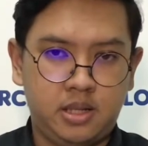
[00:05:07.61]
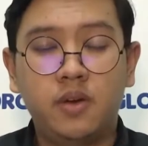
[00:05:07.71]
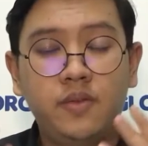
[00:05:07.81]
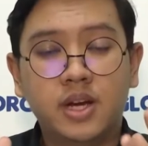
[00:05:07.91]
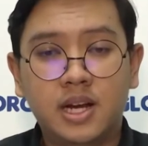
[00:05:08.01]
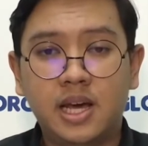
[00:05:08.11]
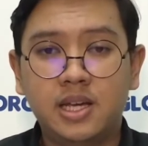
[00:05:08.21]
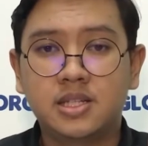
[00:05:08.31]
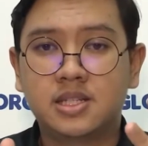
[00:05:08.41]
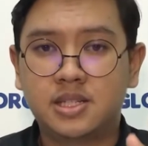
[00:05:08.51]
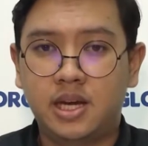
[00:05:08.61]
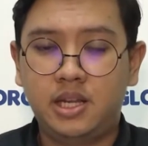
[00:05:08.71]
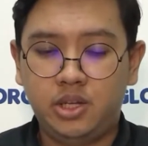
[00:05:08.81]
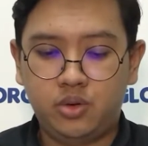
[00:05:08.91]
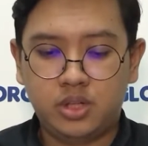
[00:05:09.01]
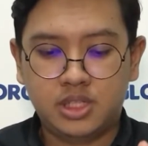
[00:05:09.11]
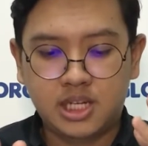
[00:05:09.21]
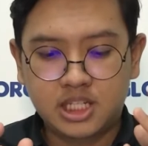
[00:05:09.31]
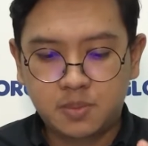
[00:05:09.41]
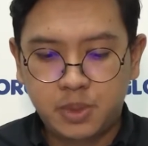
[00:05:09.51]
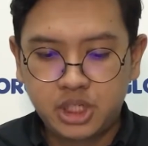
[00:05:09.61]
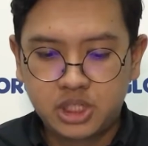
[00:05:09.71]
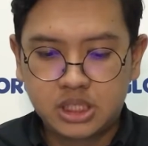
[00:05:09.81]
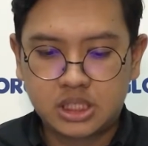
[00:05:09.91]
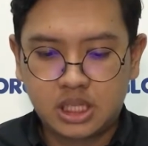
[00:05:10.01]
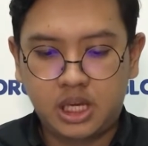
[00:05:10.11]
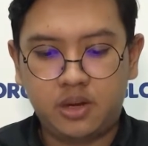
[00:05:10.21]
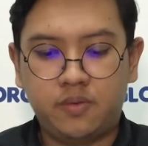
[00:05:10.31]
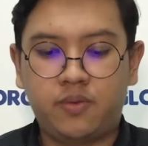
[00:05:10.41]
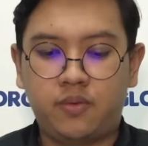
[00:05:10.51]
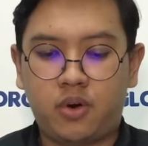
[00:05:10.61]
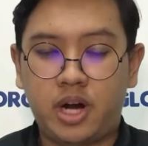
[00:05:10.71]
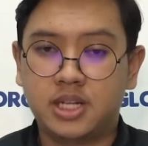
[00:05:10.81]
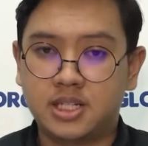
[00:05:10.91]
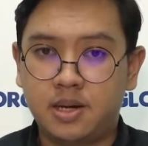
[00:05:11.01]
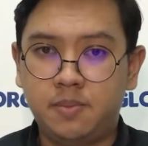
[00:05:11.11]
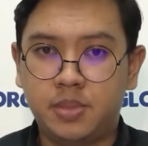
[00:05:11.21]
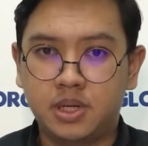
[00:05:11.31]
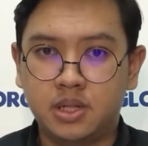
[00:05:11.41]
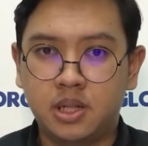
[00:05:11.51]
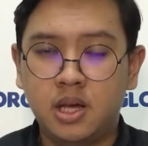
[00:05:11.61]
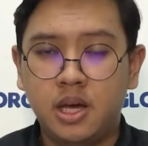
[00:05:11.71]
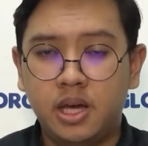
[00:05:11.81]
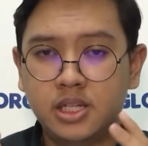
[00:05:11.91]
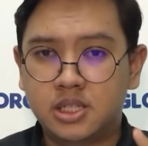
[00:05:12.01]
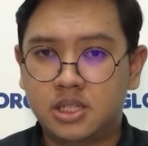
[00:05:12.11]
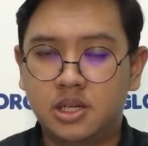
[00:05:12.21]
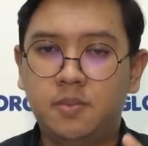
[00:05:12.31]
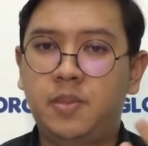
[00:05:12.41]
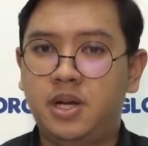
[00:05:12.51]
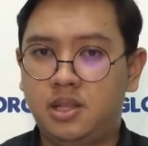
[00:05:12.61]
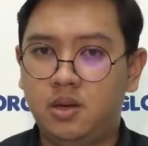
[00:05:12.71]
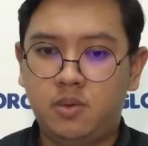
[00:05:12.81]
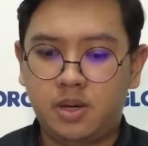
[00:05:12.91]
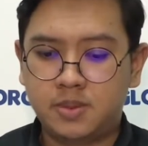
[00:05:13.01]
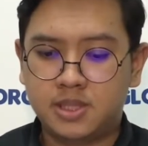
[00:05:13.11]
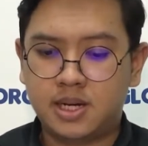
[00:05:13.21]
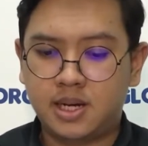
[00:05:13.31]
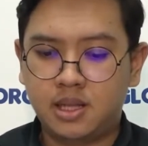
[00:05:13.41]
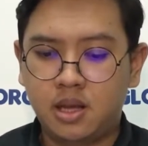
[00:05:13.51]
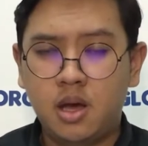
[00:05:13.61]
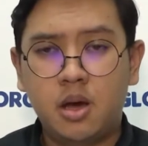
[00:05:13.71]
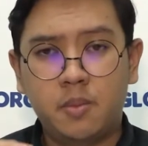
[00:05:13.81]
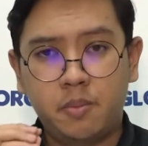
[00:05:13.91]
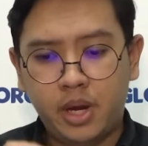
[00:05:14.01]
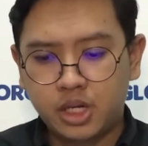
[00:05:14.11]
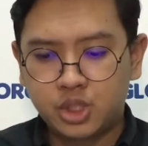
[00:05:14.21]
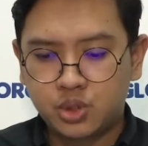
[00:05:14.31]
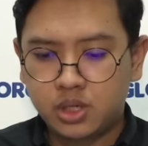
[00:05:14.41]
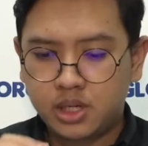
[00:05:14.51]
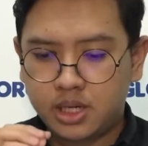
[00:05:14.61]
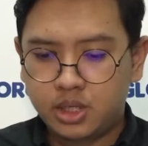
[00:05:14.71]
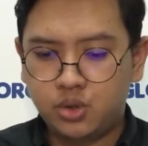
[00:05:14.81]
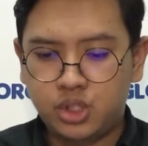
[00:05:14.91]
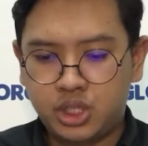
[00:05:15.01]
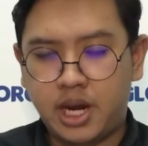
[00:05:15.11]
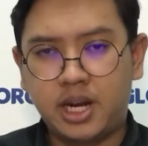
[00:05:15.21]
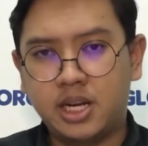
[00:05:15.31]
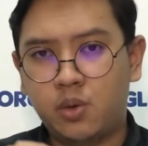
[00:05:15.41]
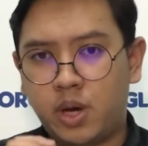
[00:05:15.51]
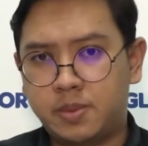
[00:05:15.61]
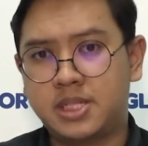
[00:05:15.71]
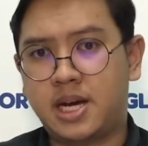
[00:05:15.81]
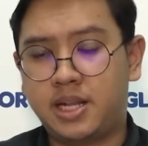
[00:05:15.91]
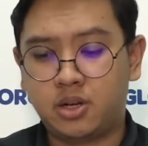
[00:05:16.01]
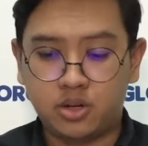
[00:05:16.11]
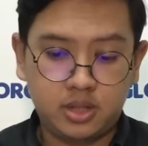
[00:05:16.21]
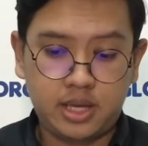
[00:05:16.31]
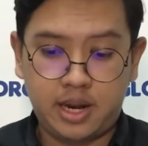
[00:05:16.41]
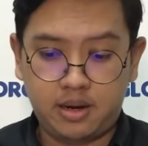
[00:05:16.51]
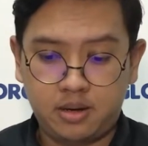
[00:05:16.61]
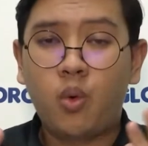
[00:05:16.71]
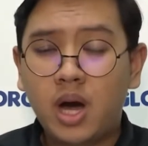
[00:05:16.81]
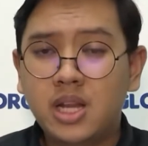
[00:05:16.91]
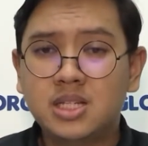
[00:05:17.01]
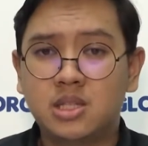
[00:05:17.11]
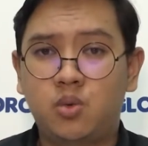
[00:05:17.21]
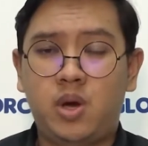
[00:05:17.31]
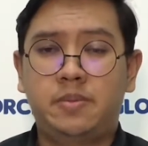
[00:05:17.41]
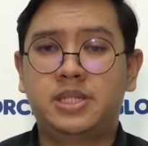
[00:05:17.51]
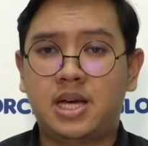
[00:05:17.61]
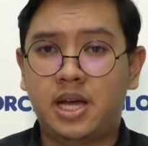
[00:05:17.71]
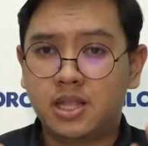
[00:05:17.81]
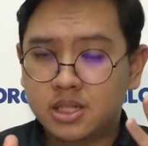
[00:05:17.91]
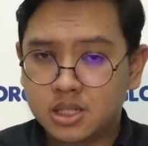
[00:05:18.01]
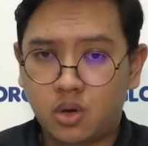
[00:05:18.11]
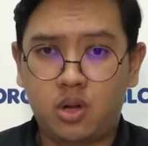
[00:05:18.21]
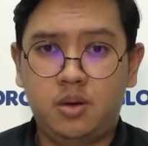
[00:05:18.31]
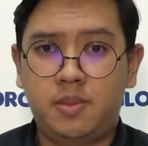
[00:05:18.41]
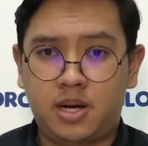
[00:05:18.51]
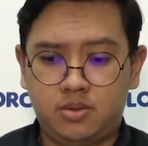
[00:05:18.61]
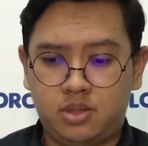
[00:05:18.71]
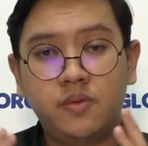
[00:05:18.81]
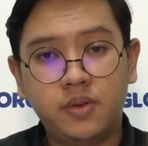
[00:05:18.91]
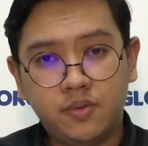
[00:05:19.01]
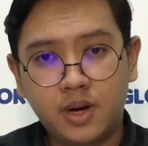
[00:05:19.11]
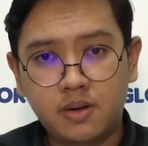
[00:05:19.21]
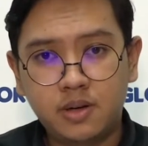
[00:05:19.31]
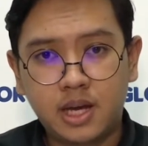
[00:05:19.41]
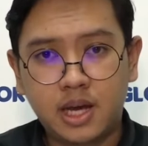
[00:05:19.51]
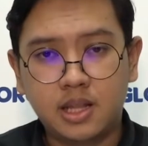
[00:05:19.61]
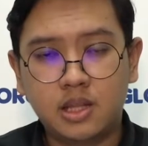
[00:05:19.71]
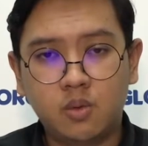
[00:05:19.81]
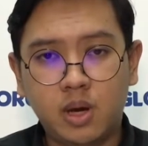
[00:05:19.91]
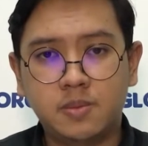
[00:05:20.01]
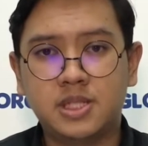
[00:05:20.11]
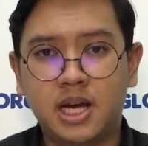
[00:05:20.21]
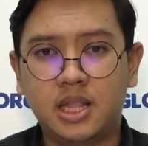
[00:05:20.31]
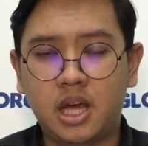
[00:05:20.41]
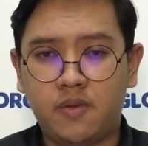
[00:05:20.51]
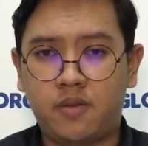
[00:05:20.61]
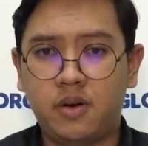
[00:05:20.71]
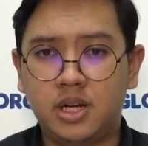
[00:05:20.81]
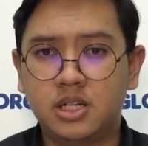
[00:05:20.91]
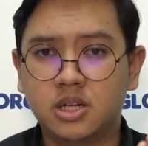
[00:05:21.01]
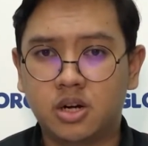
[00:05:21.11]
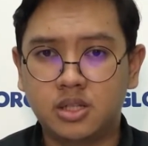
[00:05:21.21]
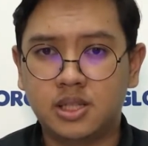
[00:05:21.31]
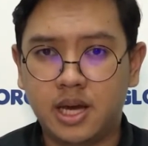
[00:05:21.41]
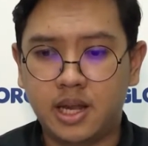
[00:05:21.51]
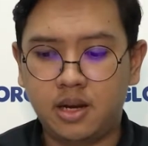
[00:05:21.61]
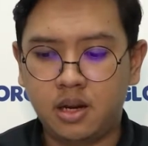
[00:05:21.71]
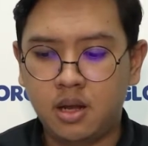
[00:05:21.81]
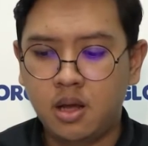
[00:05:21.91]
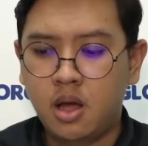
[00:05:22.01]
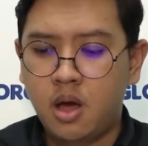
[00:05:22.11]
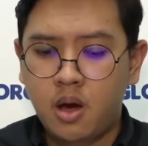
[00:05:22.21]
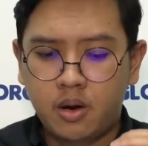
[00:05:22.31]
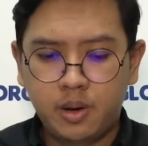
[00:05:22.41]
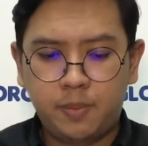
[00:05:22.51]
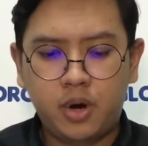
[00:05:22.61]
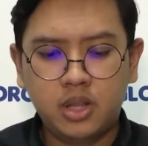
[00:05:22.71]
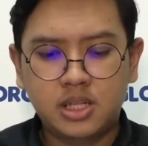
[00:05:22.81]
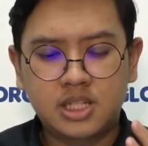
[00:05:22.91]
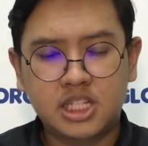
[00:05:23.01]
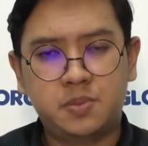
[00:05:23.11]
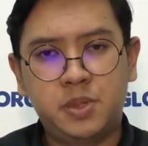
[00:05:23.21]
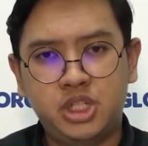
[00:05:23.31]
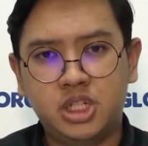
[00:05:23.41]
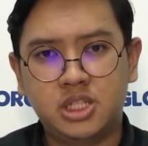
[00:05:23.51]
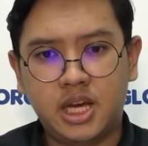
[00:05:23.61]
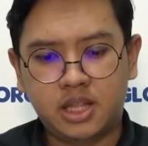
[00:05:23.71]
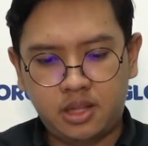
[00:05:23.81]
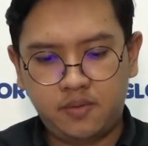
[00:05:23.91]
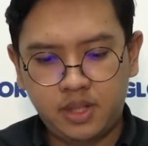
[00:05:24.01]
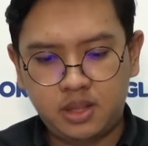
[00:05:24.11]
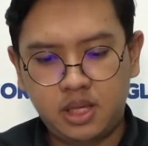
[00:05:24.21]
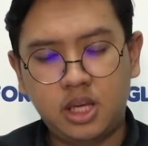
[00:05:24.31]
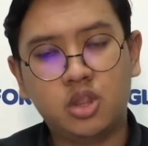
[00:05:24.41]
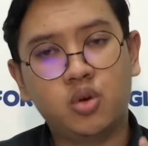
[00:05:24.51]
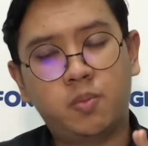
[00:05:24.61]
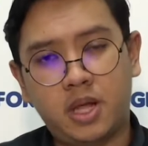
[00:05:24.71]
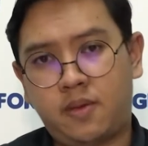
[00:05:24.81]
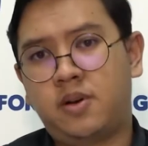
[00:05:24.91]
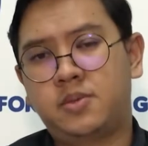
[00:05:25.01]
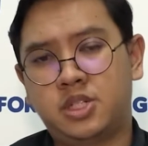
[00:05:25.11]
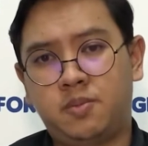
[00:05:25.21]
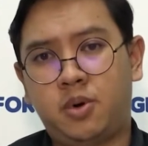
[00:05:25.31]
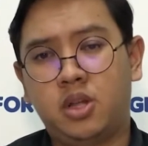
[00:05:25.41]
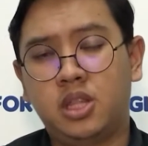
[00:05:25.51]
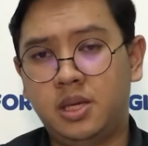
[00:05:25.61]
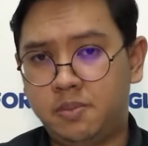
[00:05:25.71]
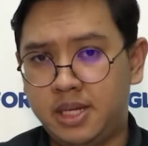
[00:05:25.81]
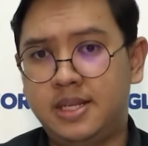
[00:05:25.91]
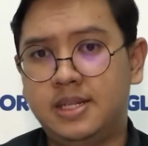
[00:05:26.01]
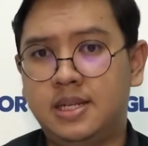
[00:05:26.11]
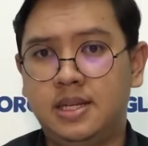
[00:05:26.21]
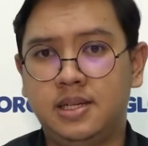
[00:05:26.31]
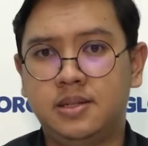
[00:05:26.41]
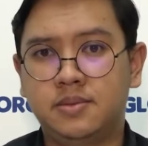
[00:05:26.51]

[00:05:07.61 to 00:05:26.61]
If the client send you the suspicious link, for example, is third-party website, make sure that you check the website content. What is the website is all about? If you found that the website has fraudulent content, report the suspicious activity to platform support immediately.